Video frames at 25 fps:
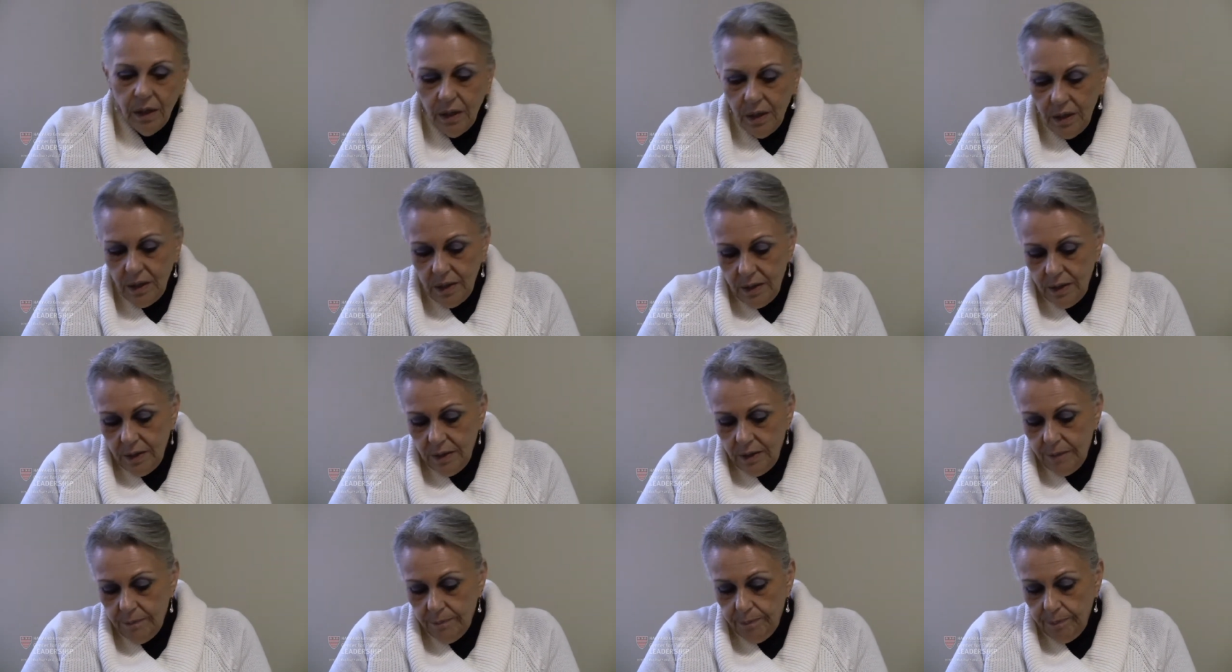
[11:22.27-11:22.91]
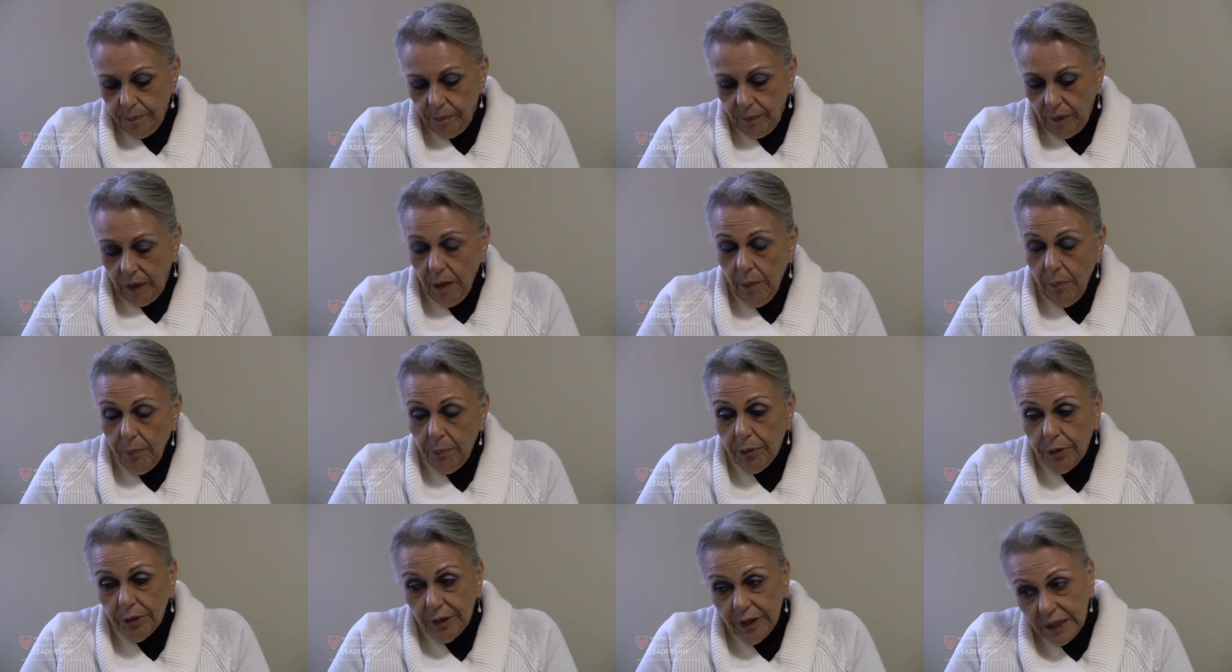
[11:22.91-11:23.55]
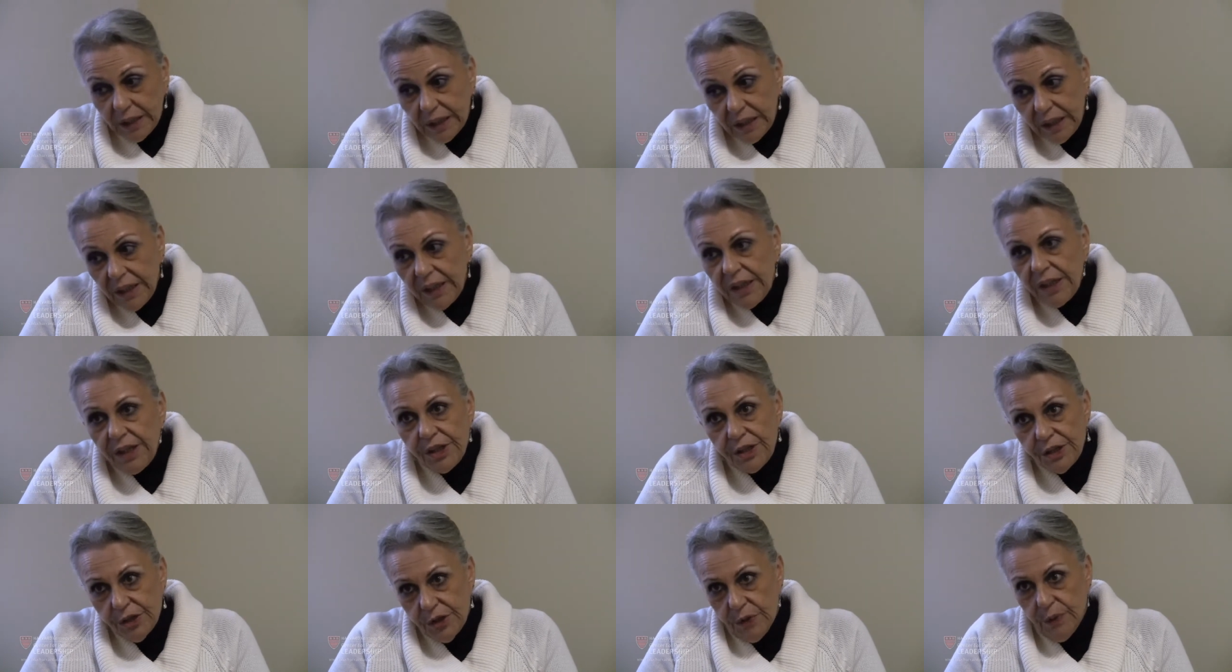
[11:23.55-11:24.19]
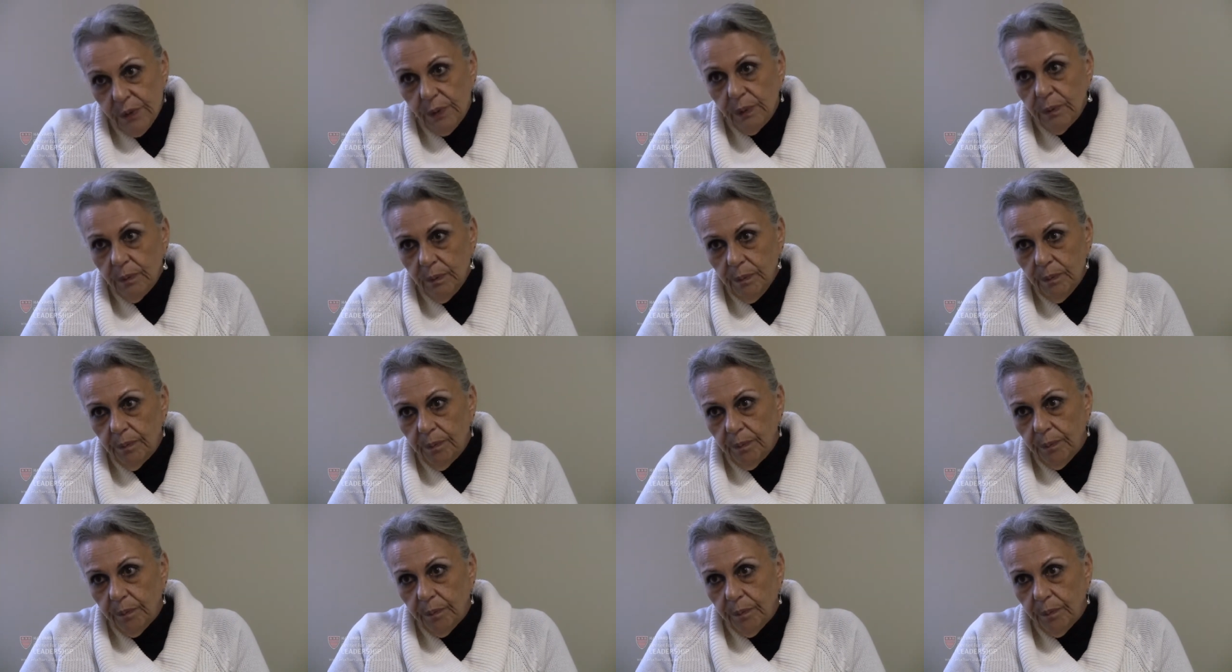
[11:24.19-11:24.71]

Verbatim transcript: Uh, but the key issue